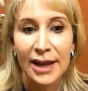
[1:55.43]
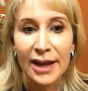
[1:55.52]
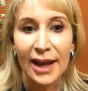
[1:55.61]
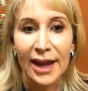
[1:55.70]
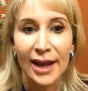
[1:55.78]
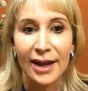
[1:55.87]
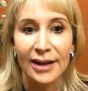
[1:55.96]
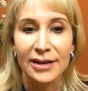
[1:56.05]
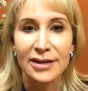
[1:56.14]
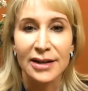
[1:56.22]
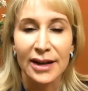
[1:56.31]

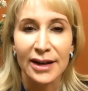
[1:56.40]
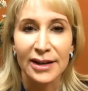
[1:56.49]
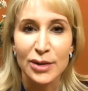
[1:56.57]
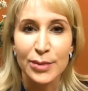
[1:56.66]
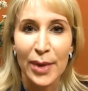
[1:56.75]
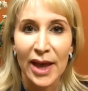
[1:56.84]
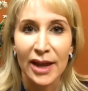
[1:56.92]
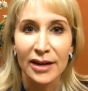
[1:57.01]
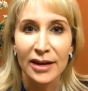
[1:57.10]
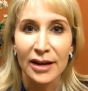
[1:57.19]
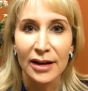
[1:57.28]
and it's
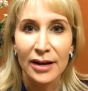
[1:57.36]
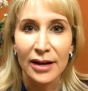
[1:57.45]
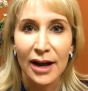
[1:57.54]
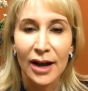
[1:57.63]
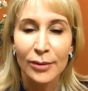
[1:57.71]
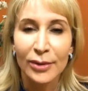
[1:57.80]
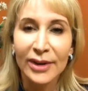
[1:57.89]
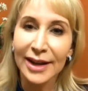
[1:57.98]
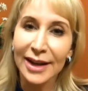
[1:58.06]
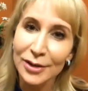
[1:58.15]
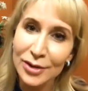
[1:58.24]
been a
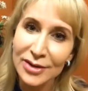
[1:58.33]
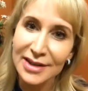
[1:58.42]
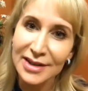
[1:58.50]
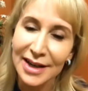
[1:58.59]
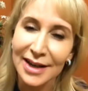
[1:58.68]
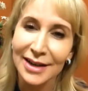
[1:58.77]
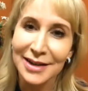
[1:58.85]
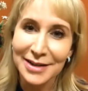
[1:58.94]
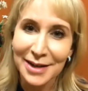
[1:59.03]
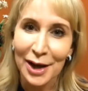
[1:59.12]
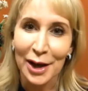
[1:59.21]
really interesting
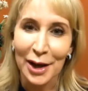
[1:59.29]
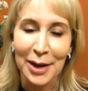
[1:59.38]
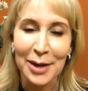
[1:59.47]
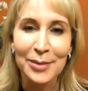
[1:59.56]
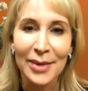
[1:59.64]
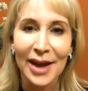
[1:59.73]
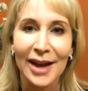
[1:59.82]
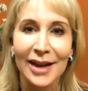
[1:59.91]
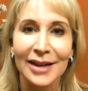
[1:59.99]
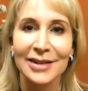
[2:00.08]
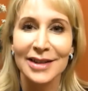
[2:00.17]
time,
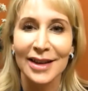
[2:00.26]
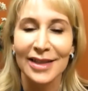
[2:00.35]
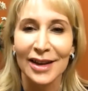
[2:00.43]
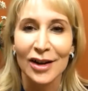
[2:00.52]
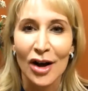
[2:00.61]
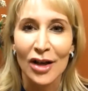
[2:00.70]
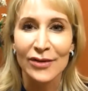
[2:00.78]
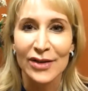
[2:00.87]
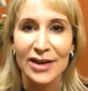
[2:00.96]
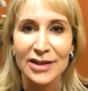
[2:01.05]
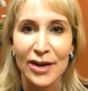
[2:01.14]
as I think all
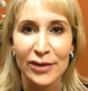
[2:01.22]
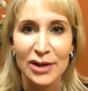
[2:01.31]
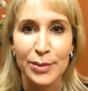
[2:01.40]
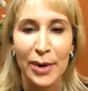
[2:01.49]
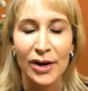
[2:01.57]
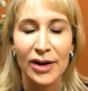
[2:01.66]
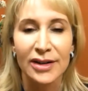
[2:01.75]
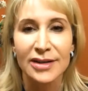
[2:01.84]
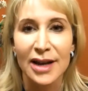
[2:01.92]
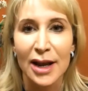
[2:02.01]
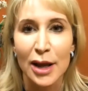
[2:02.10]
of us have
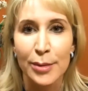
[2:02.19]
experienced. I'm